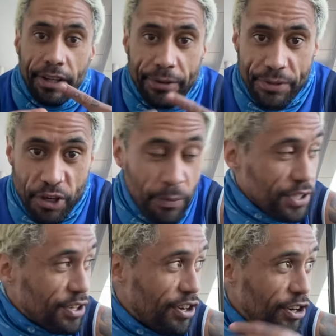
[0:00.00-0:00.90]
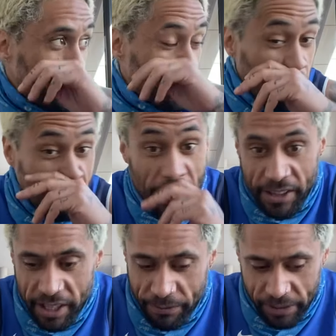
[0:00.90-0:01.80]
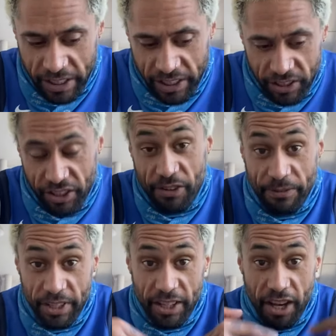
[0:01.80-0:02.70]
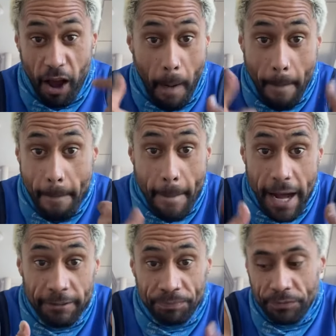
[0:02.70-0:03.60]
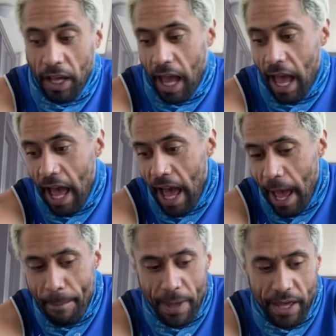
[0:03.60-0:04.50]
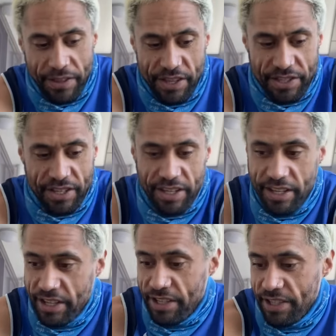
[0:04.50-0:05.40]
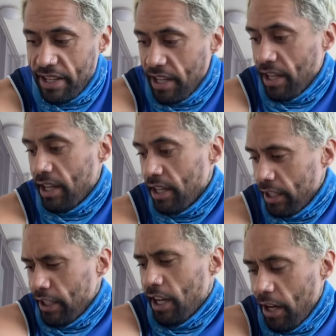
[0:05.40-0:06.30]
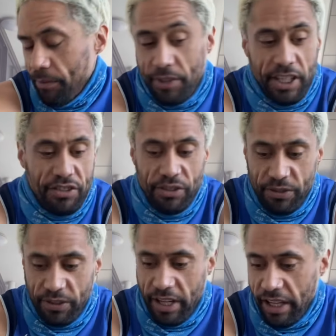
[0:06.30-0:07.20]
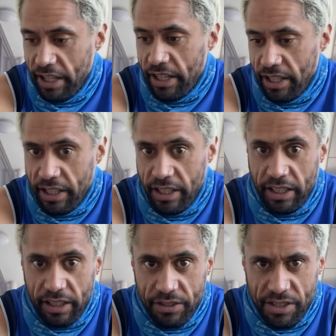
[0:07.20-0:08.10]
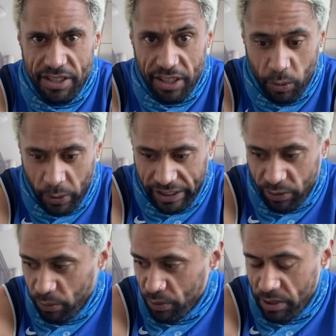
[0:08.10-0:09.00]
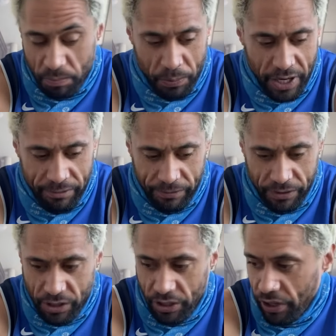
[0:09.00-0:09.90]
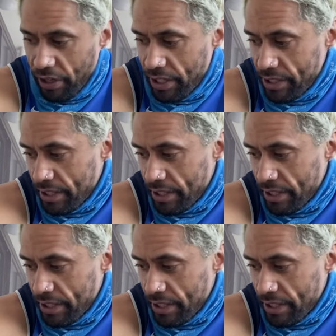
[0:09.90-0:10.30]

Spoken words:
What's good, Scorpio? Thank you for clicking on your video. I'm gonna do just a quick little spread for you guys.